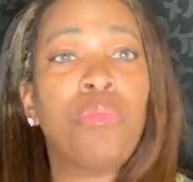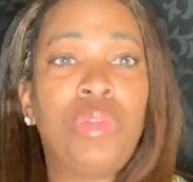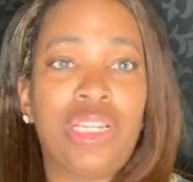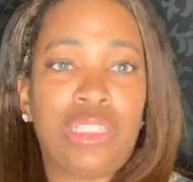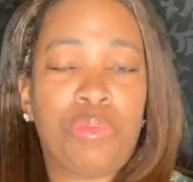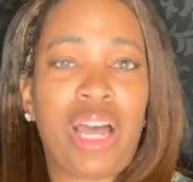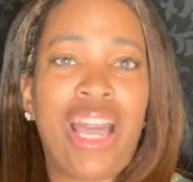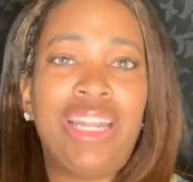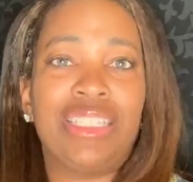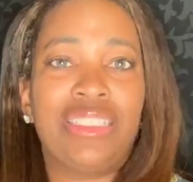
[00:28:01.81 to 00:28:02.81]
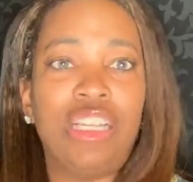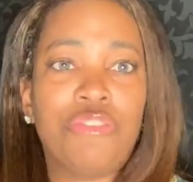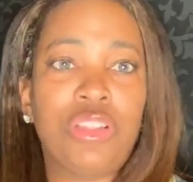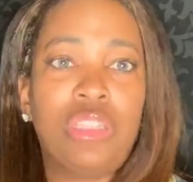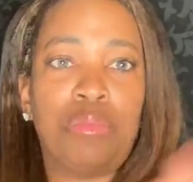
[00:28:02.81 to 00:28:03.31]
blood supply, and it's
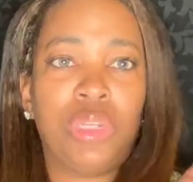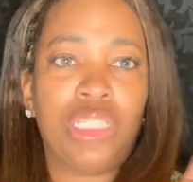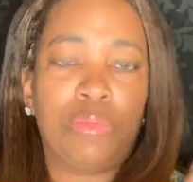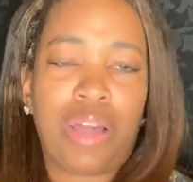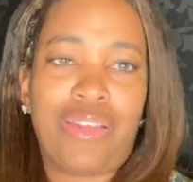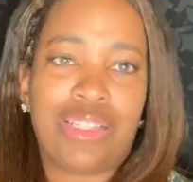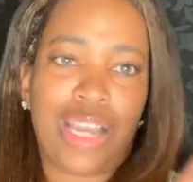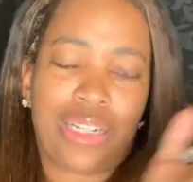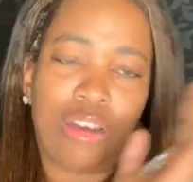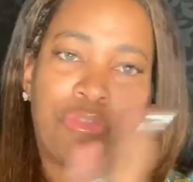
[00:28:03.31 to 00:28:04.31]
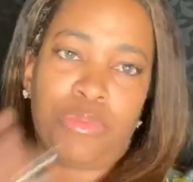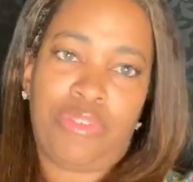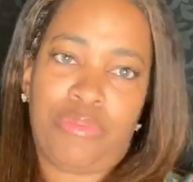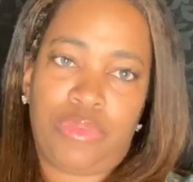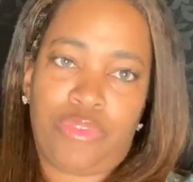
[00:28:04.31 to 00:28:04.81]
different than the blood supply that's knocked out from
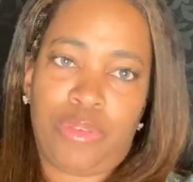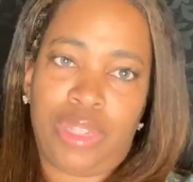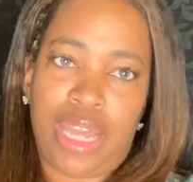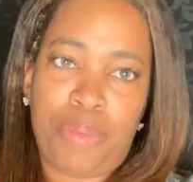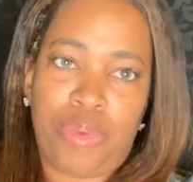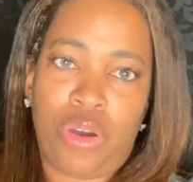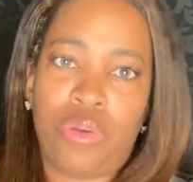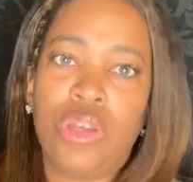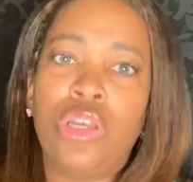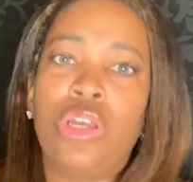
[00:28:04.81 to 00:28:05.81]
the from the lipo.